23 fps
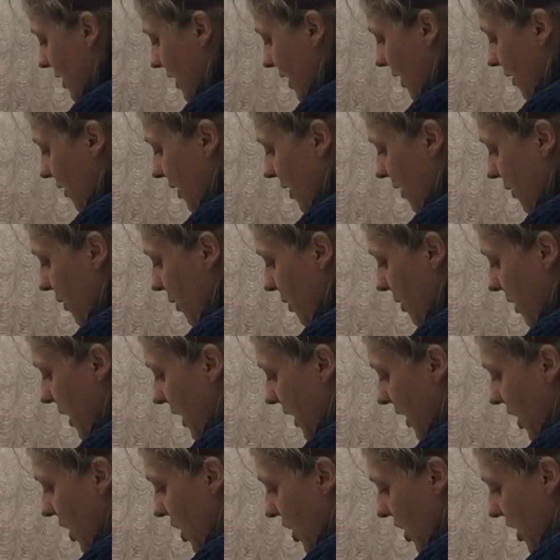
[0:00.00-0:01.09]
Get rid of all
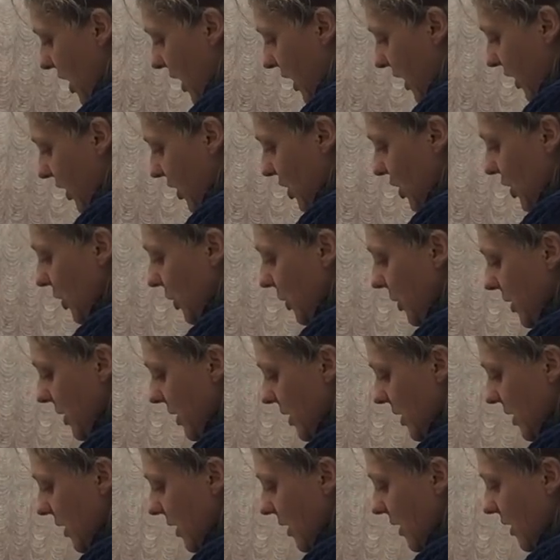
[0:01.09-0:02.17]
that gherkin
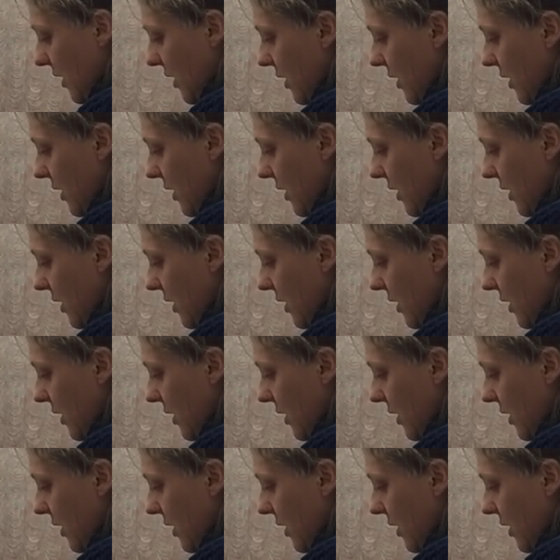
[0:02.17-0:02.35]
juice,